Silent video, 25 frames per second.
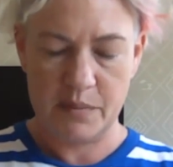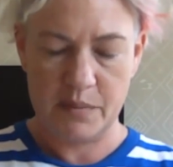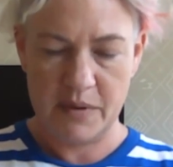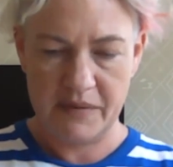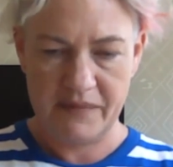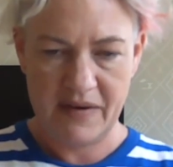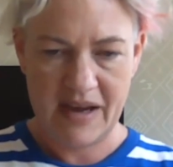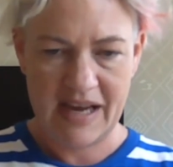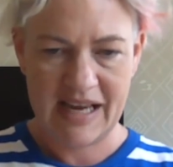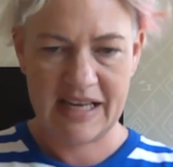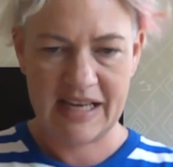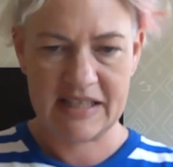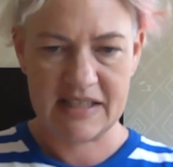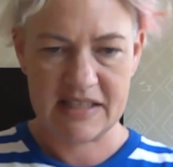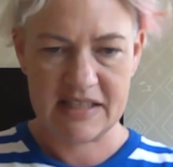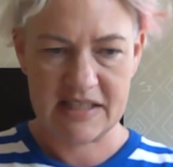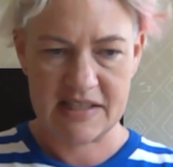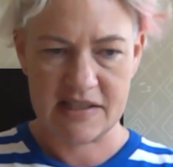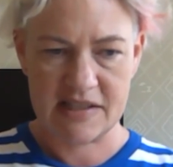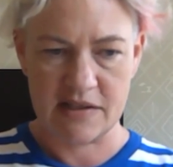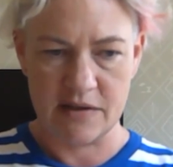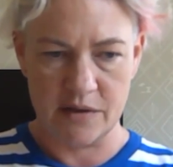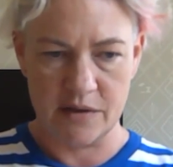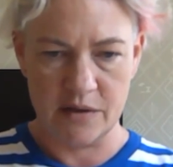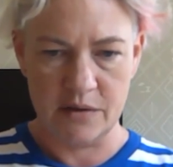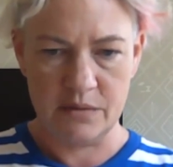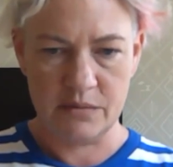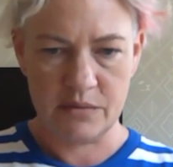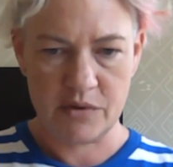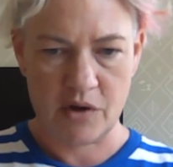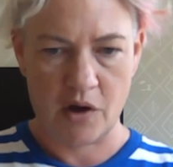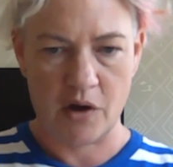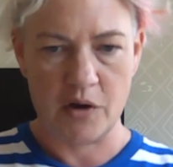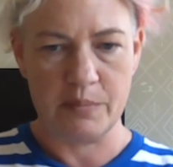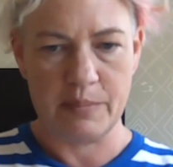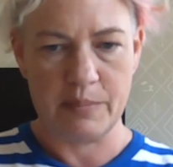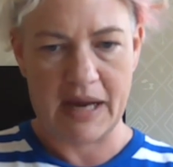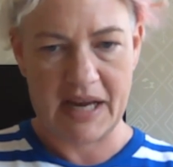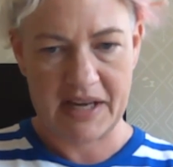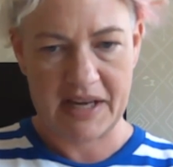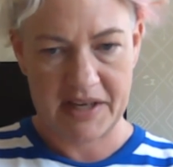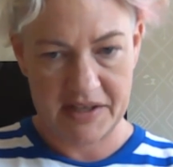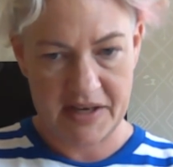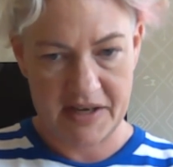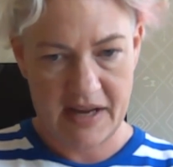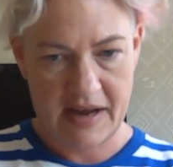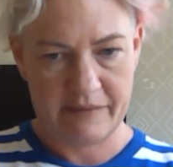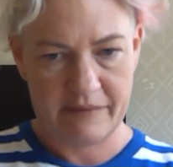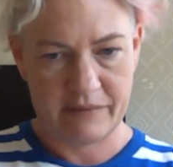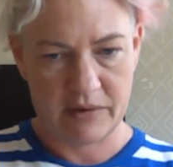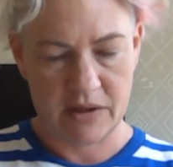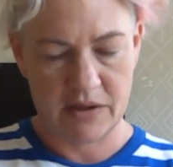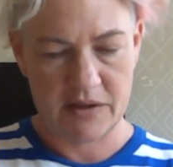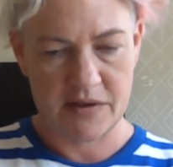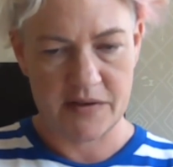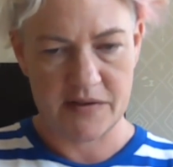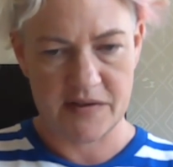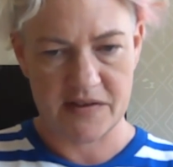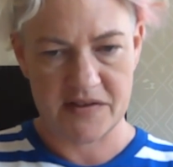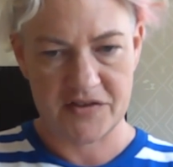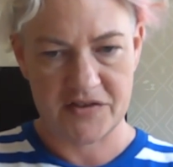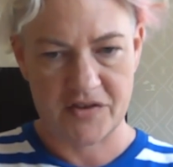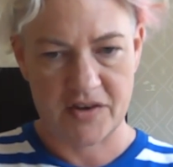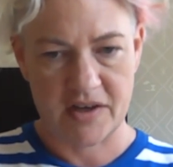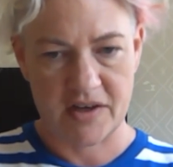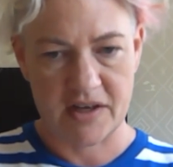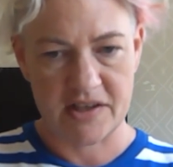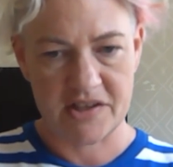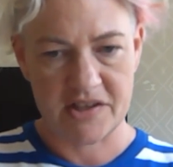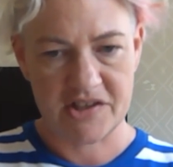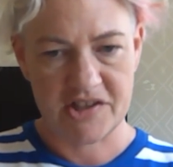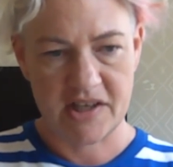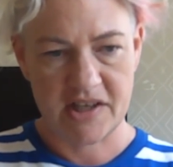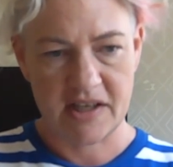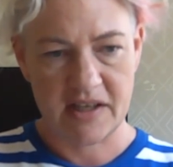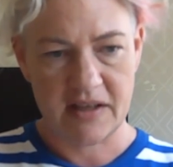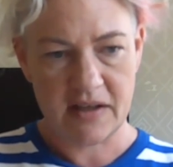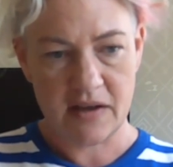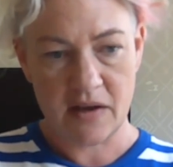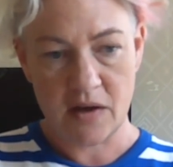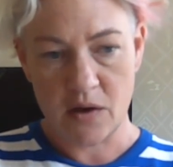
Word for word: we've had to go back and have a look at the strategy